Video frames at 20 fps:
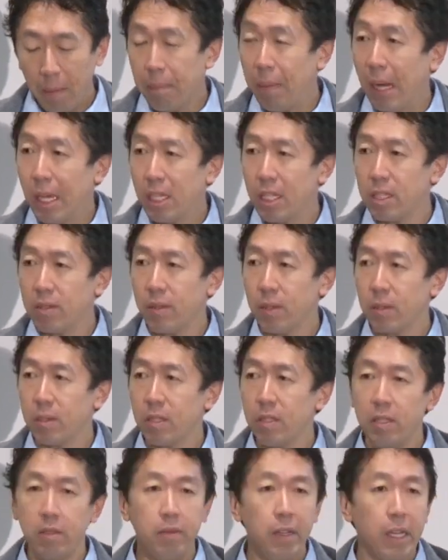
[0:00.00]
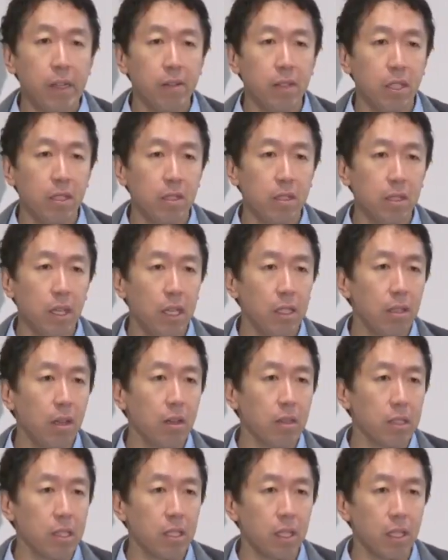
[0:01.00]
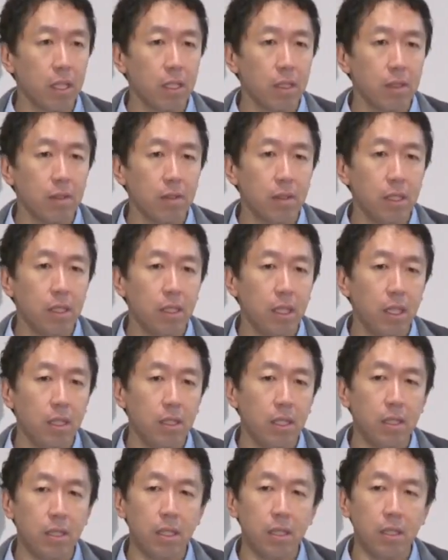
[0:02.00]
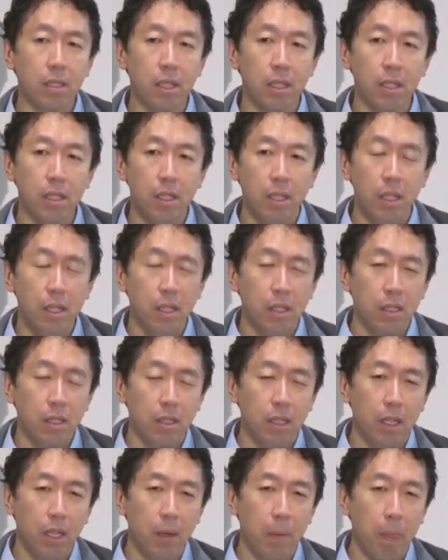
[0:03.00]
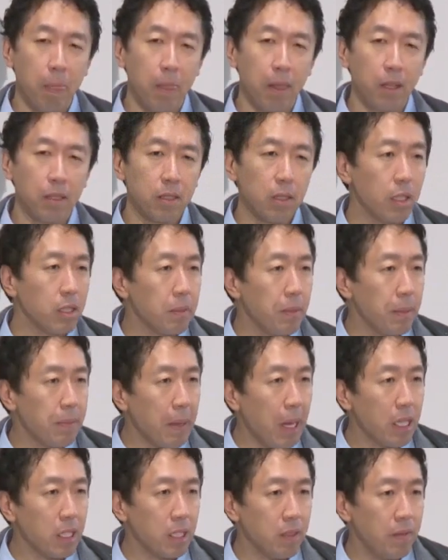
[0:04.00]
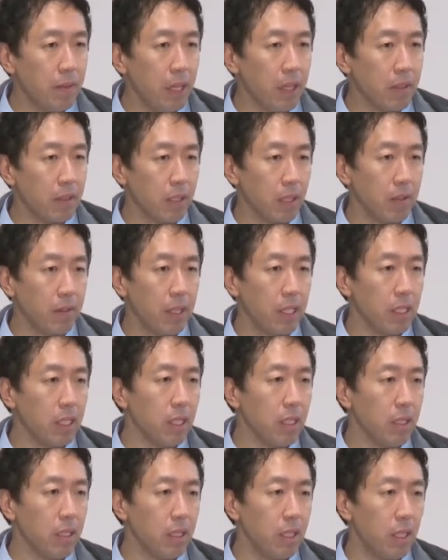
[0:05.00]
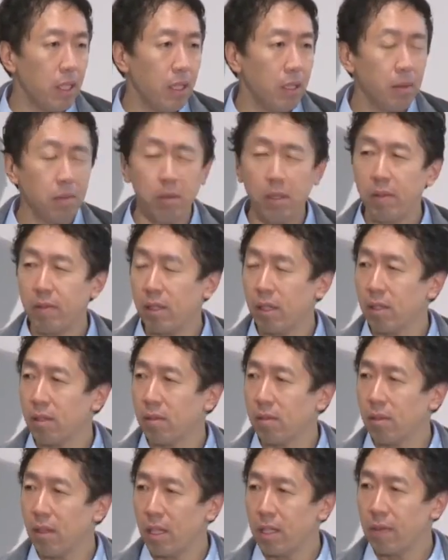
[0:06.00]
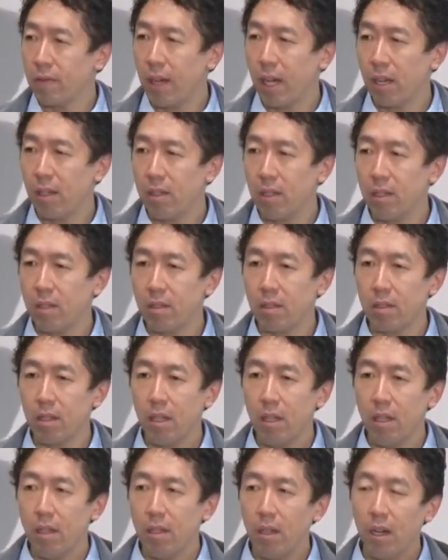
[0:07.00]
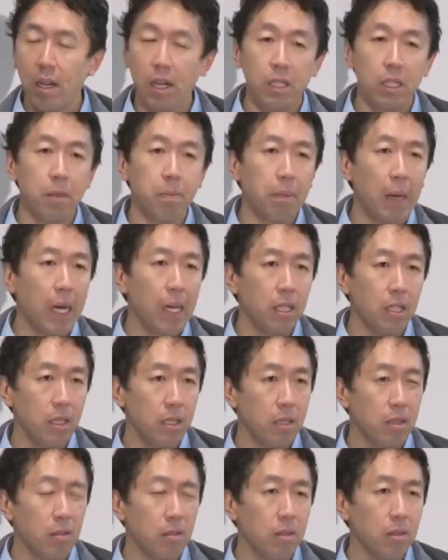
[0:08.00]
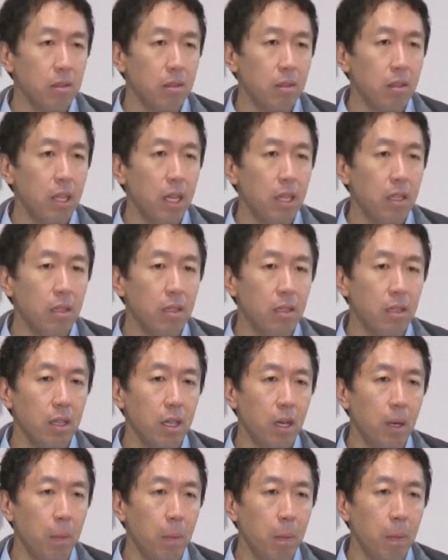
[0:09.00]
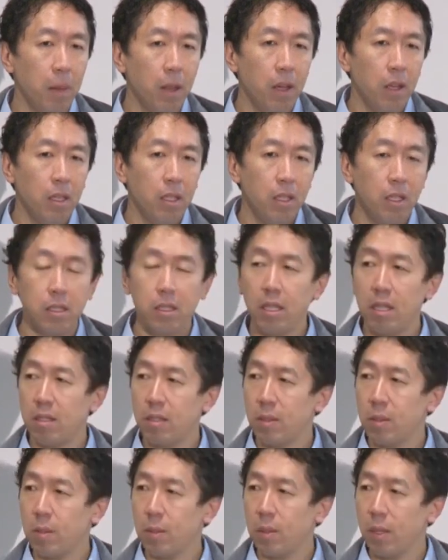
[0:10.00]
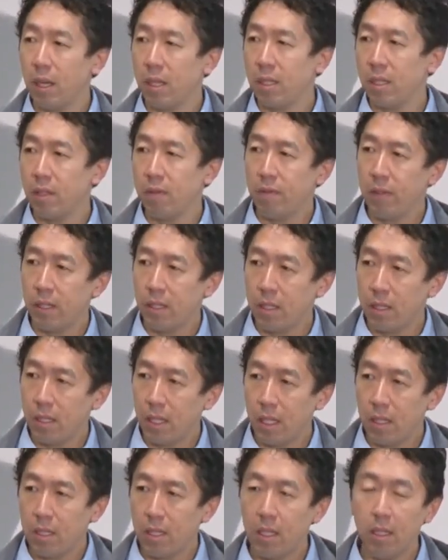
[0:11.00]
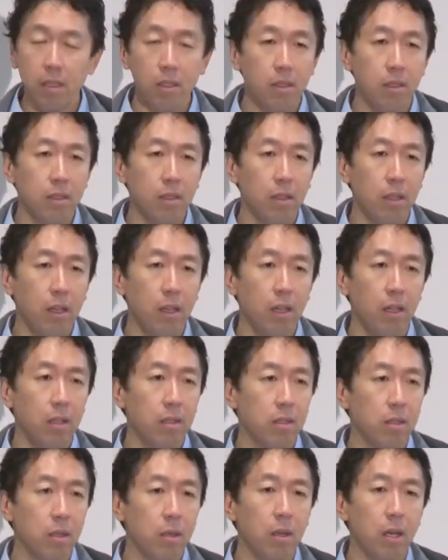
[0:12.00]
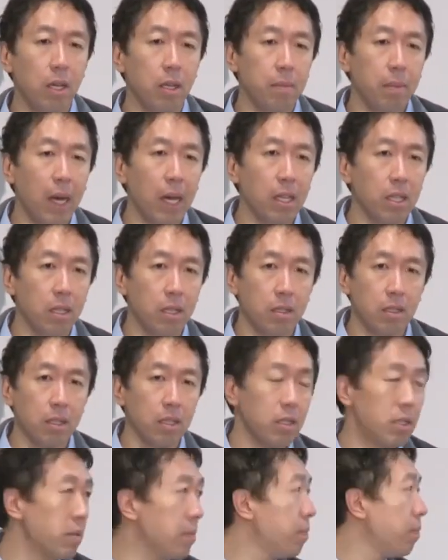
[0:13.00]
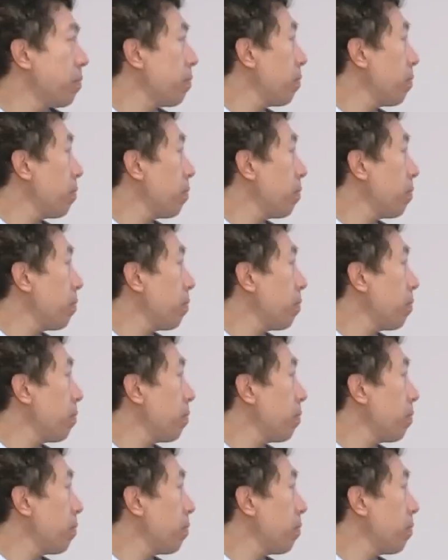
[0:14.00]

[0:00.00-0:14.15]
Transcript: bias versus variance diagnostic, right? And I think talked about bias and variance already. If a classifier is highly biased, then it tends to underfit the data. So high bias is,